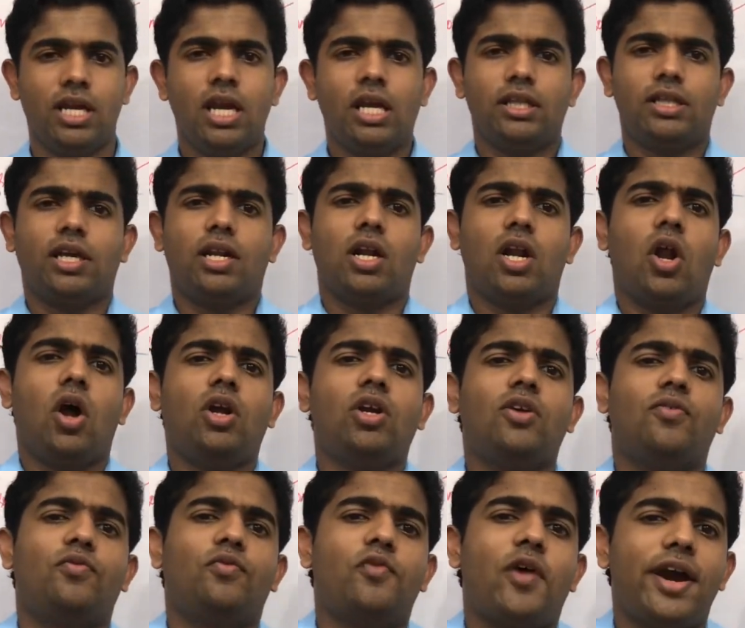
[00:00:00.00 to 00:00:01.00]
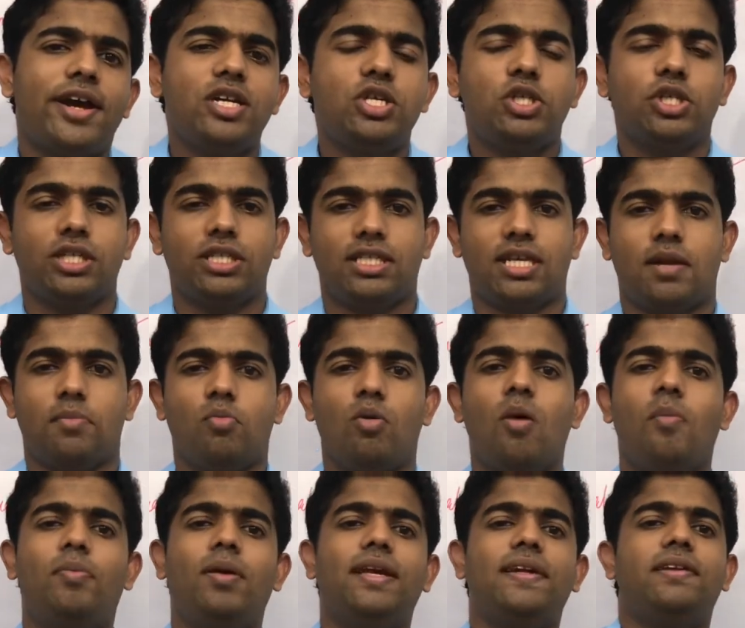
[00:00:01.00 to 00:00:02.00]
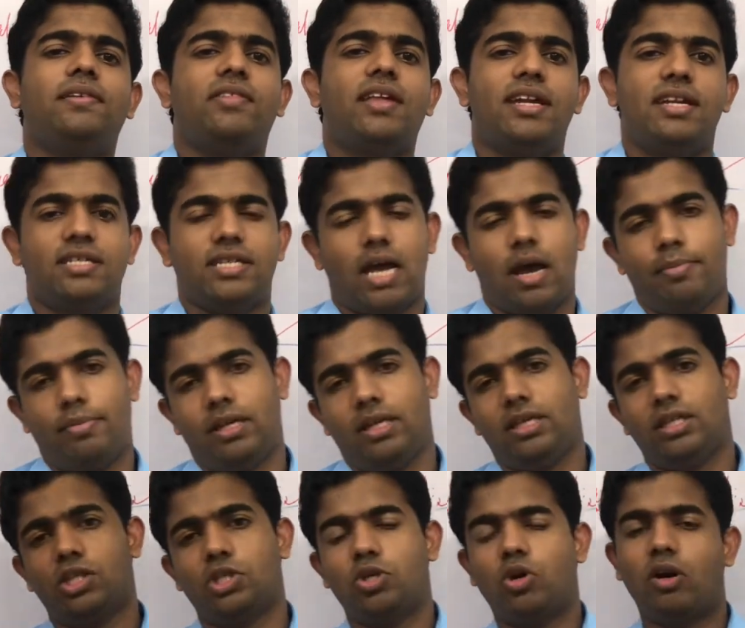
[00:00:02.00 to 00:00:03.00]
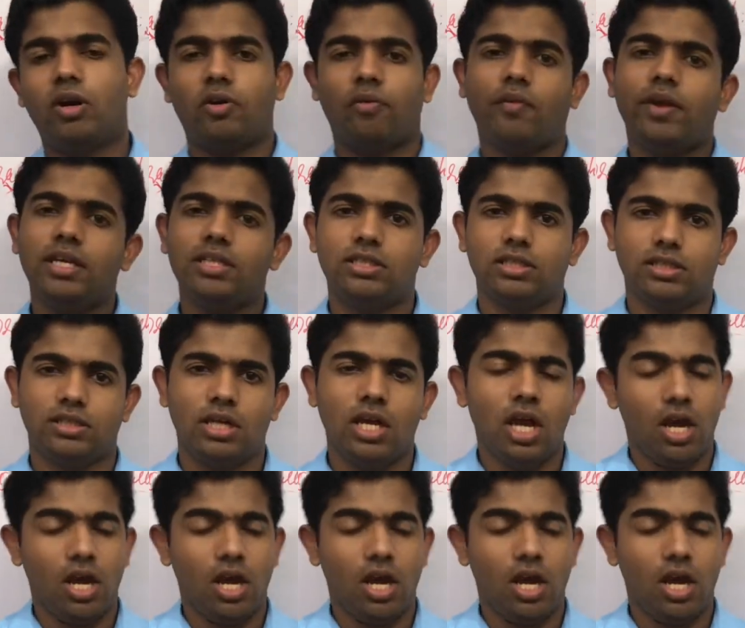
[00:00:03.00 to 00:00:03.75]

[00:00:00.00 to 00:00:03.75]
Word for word: there are a lot of functions and mobility that is happening in the shoulder region.